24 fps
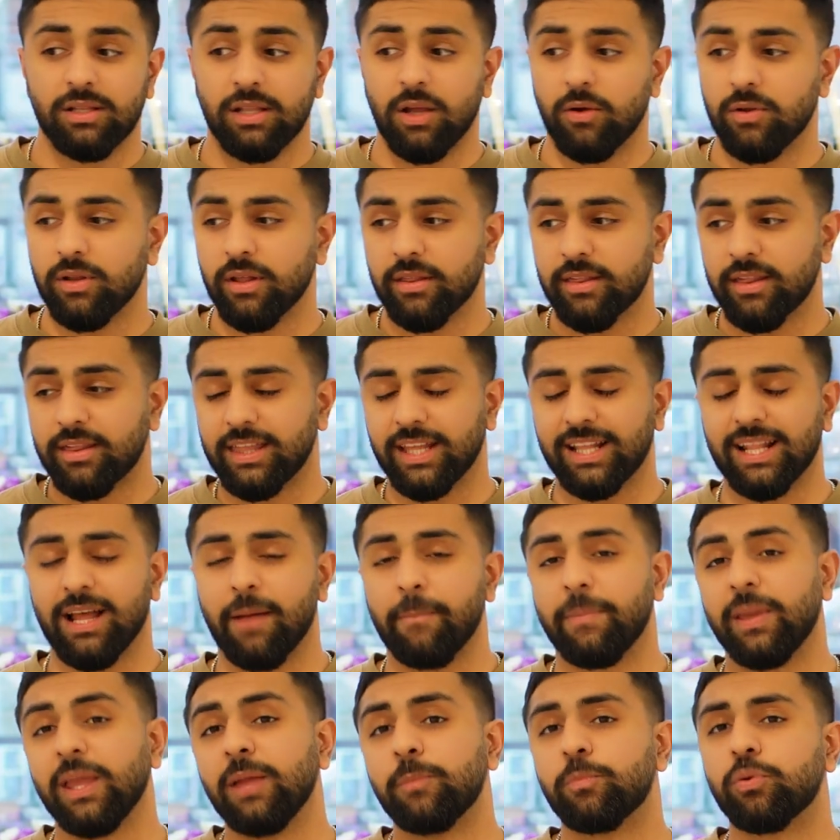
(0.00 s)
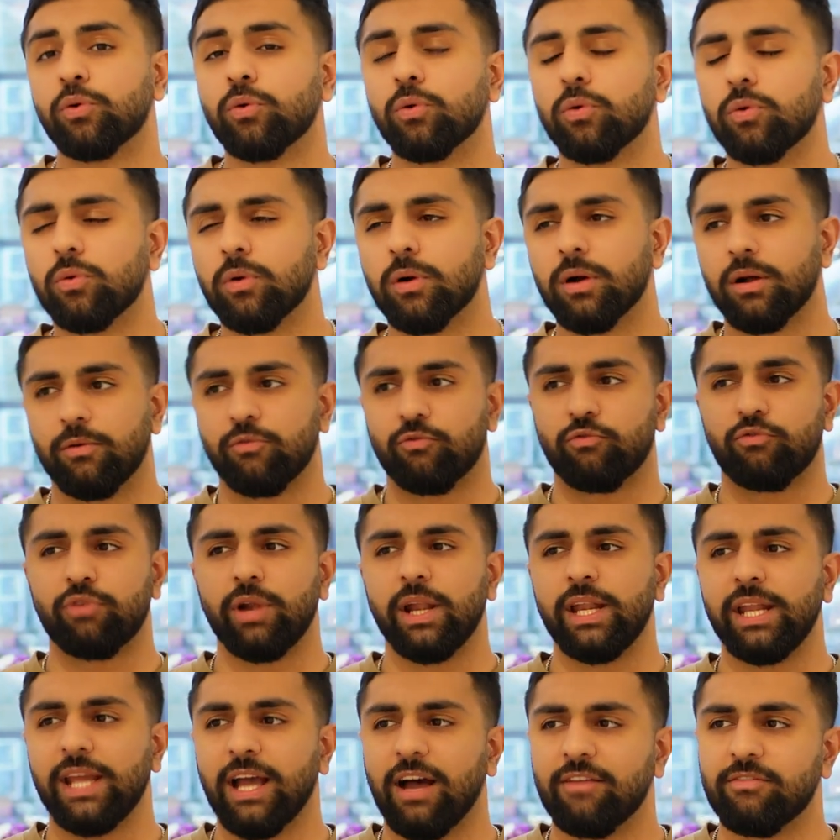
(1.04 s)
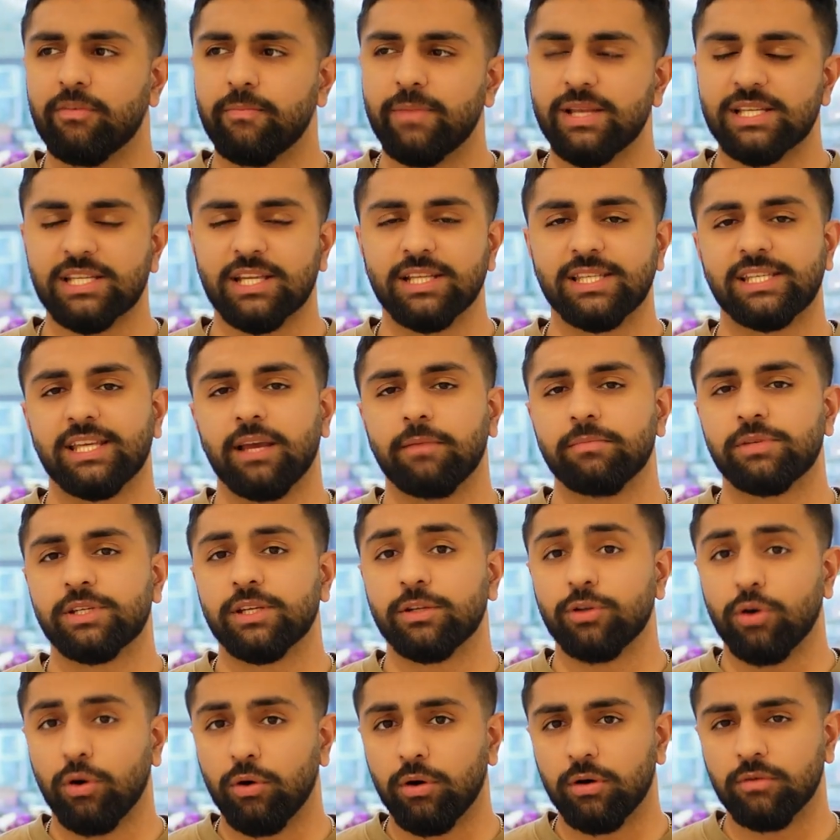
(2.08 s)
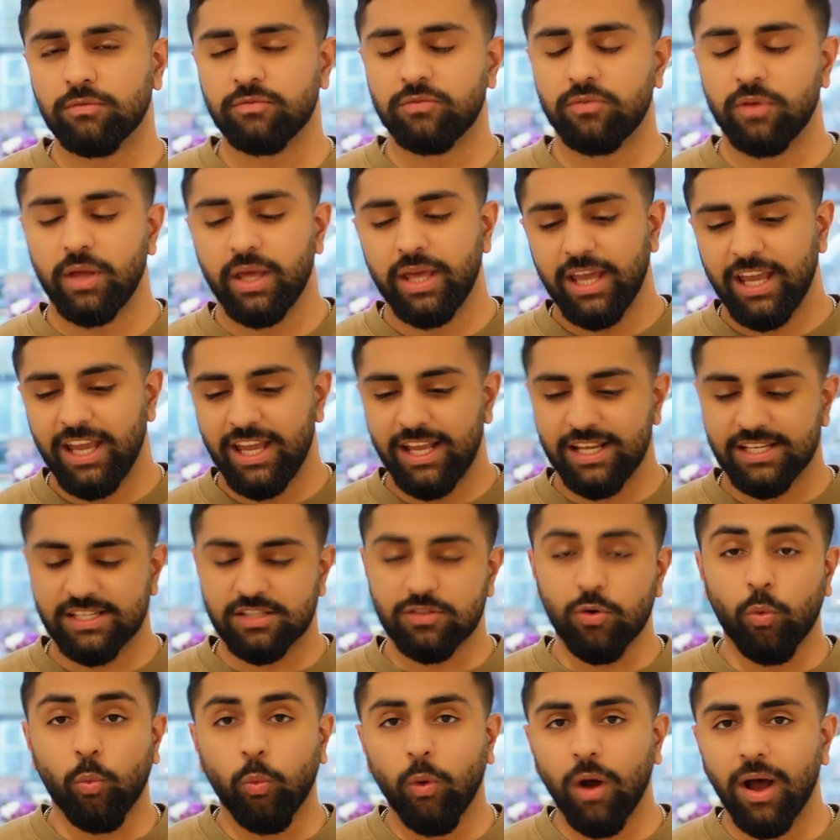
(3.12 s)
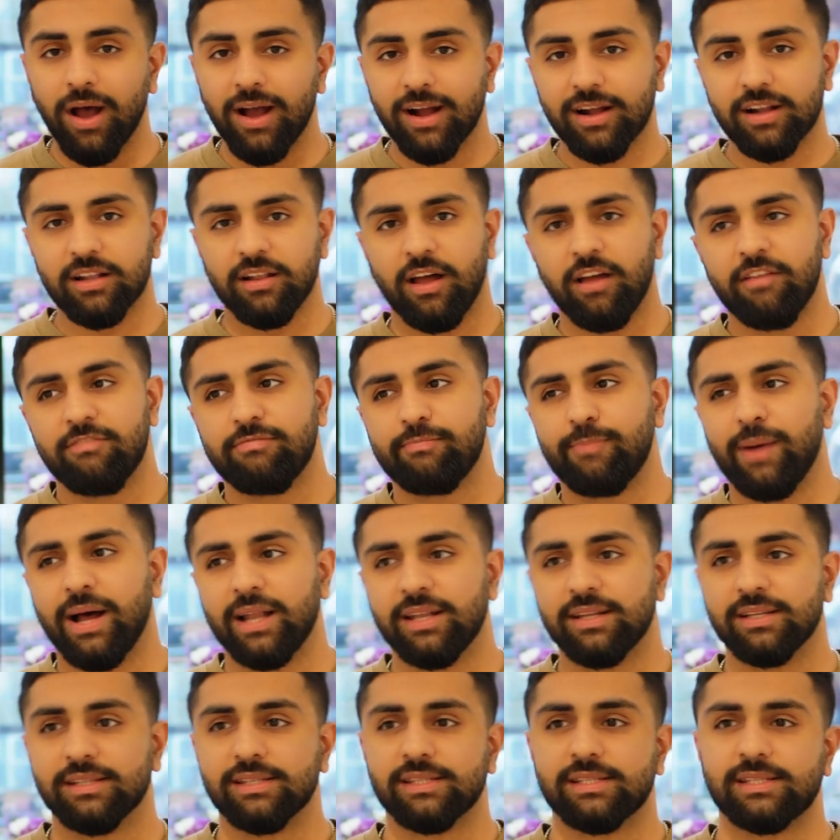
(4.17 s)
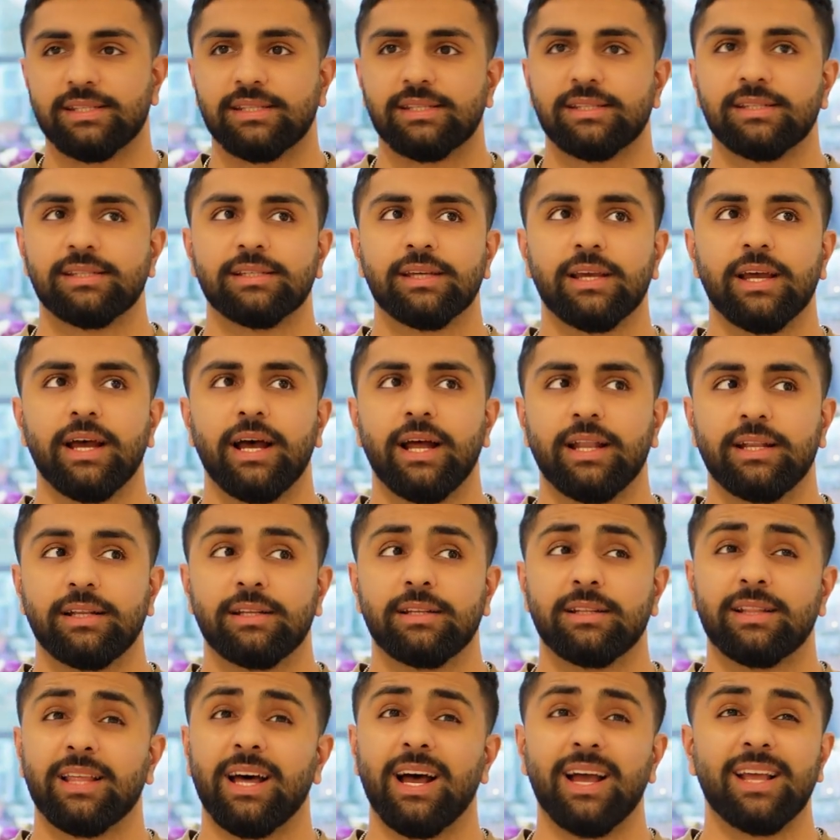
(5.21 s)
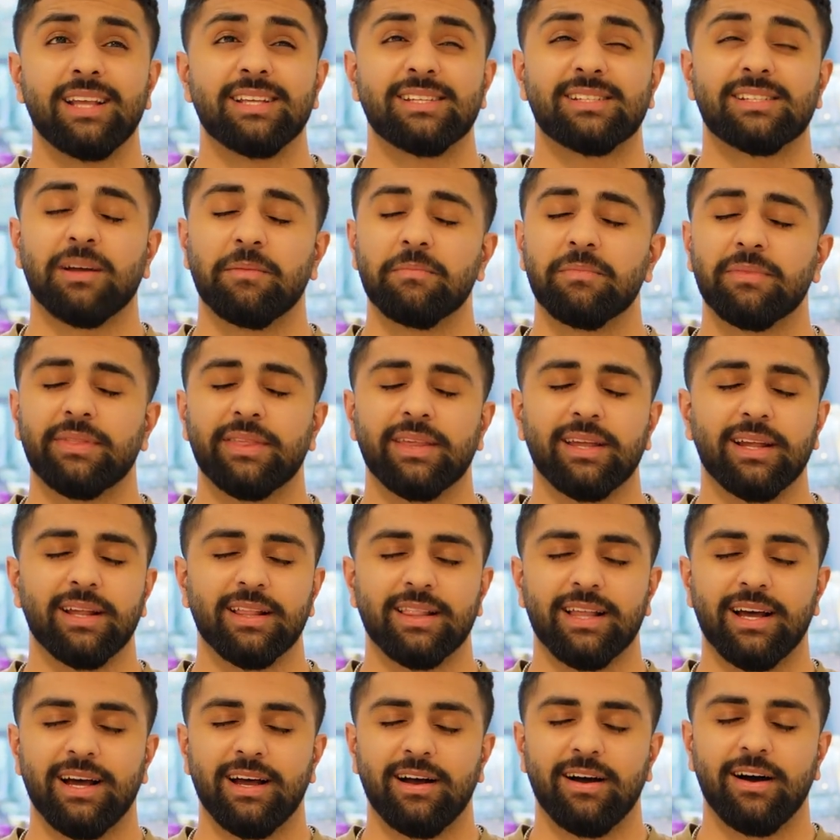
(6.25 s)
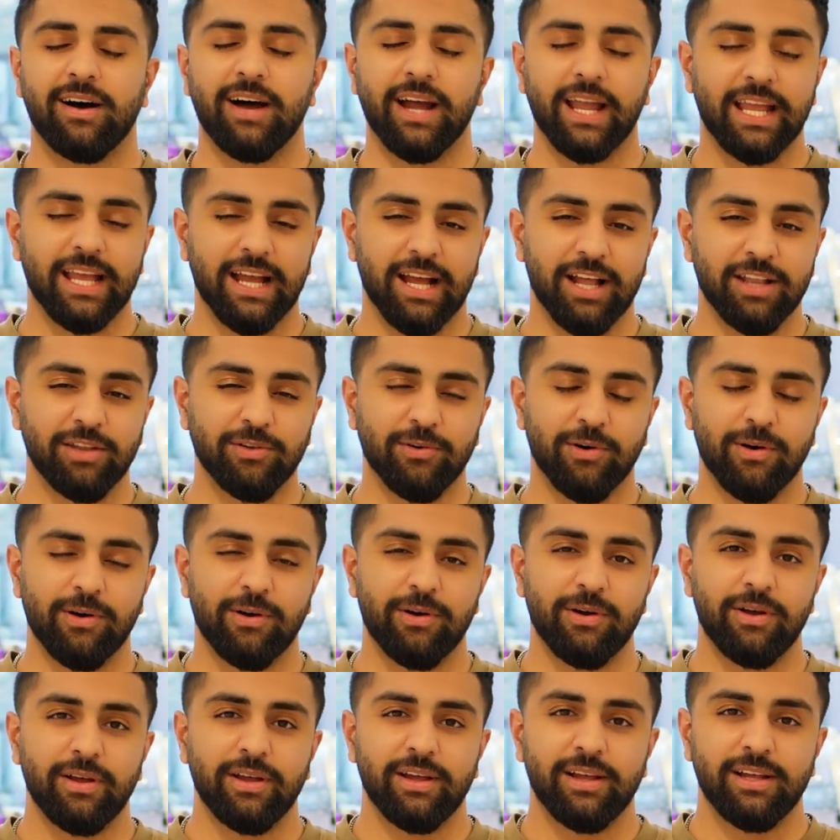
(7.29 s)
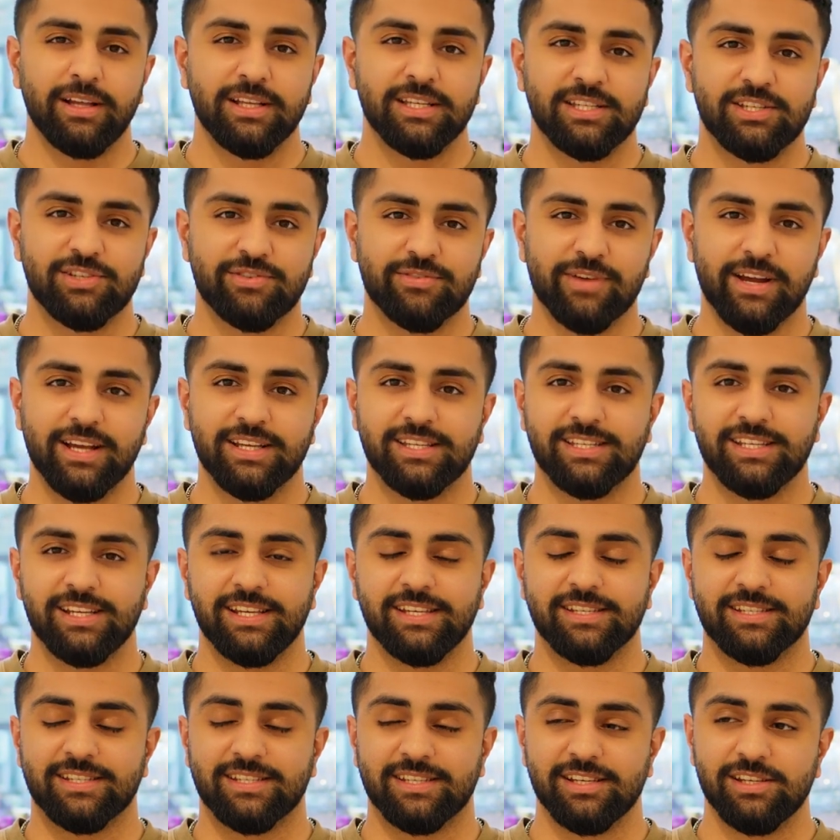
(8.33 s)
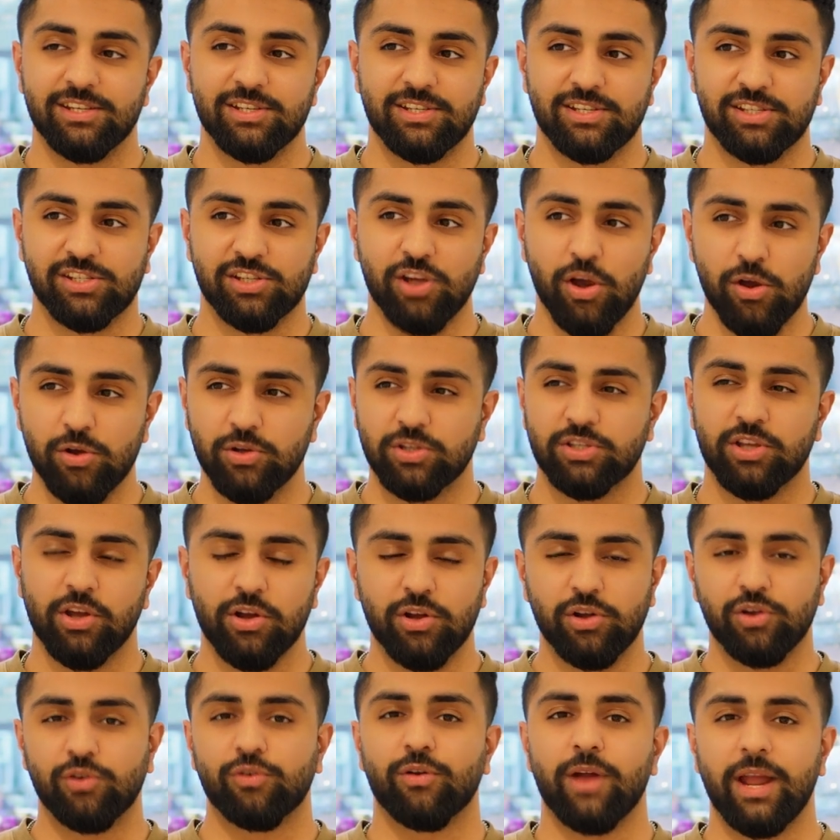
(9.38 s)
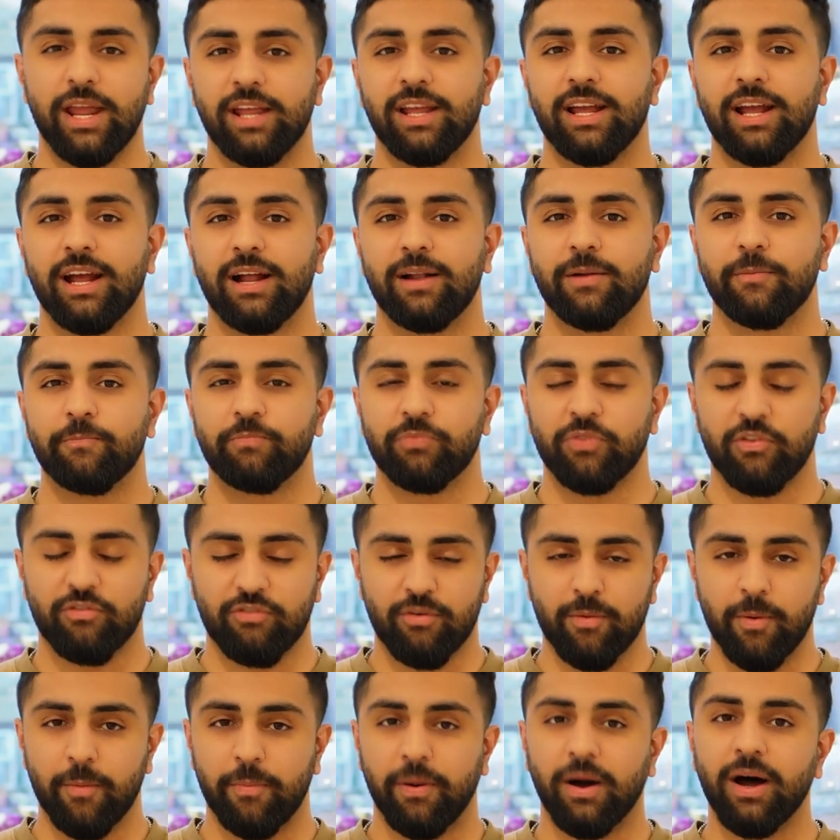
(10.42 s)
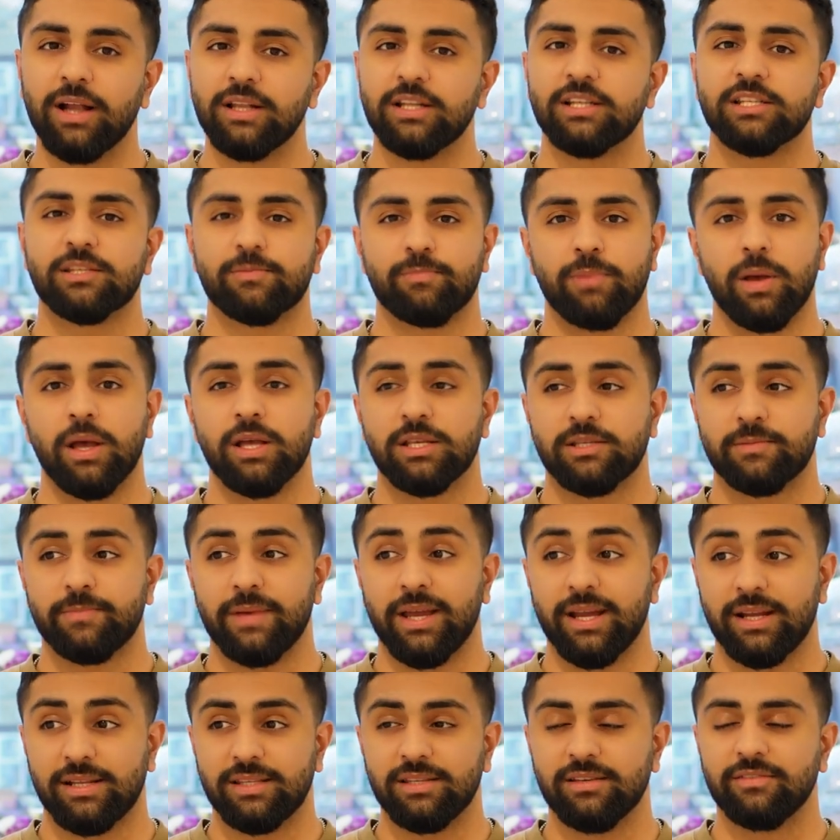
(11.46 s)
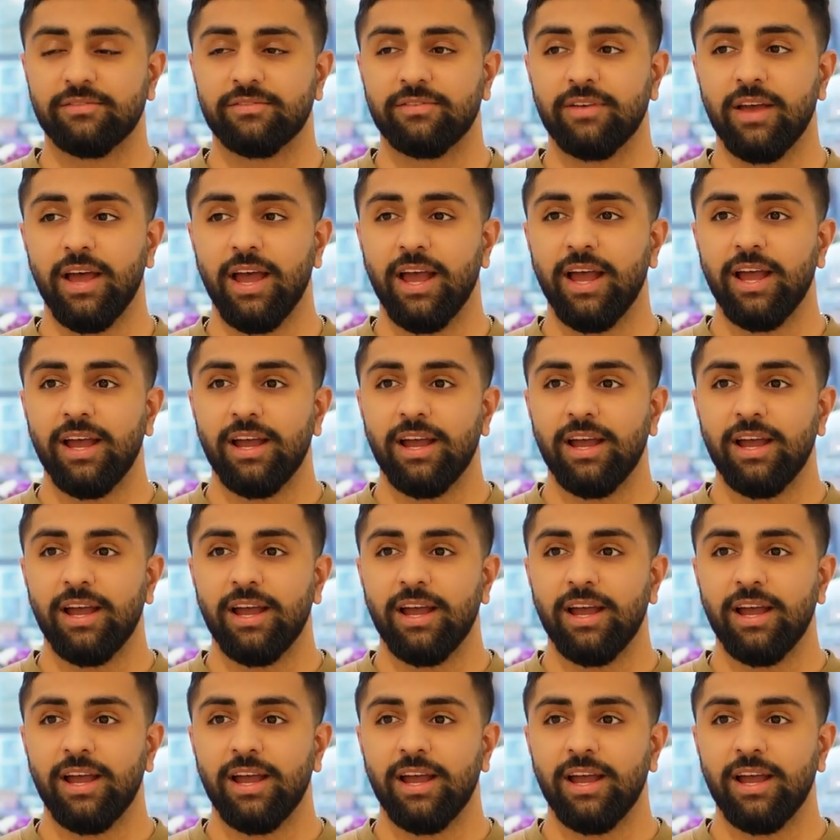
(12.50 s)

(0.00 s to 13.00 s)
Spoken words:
Now, another thing that people really have a misconception of is the work-life balance. And that is something that I cannot stress is so great from a pilot's perspective.